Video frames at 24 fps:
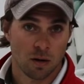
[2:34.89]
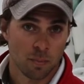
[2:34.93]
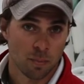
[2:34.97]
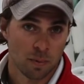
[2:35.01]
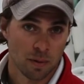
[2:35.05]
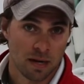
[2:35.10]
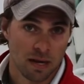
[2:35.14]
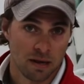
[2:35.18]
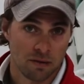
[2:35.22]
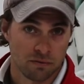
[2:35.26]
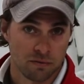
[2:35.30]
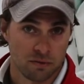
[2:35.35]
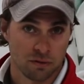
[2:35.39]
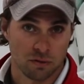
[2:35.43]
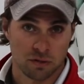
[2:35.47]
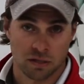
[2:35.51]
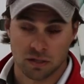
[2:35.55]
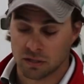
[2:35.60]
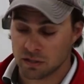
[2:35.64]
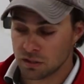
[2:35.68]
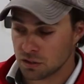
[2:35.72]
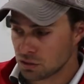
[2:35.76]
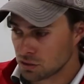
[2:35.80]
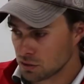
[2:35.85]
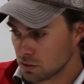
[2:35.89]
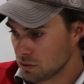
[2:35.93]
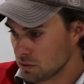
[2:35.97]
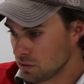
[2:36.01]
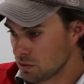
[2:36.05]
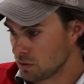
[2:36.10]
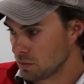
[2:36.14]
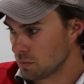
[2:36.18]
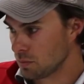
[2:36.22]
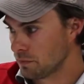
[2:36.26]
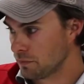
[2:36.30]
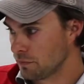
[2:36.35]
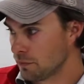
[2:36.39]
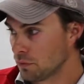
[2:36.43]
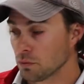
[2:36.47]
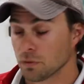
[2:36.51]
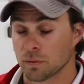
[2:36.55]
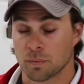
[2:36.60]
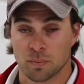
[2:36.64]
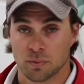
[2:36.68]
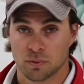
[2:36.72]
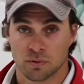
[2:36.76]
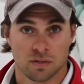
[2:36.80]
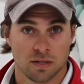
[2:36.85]
up in heavier conditions, you are
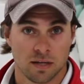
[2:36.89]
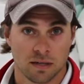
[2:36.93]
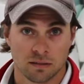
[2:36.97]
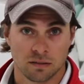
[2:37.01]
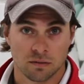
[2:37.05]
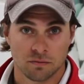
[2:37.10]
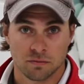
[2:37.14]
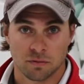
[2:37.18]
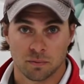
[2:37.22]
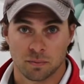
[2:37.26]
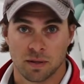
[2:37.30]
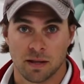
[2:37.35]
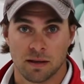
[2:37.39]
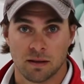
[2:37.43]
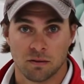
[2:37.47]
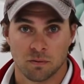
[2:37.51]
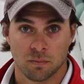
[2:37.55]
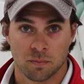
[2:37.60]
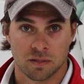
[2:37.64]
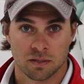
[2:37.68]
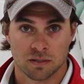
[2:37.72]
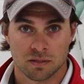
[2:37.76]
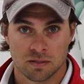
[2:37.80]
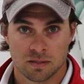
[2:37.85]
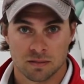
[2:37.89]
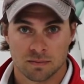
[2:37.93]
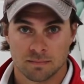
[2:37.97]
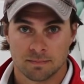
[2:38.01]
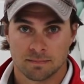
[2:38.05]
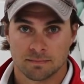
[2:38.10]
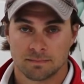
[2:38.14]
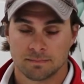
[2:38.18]
fully protected from the elements.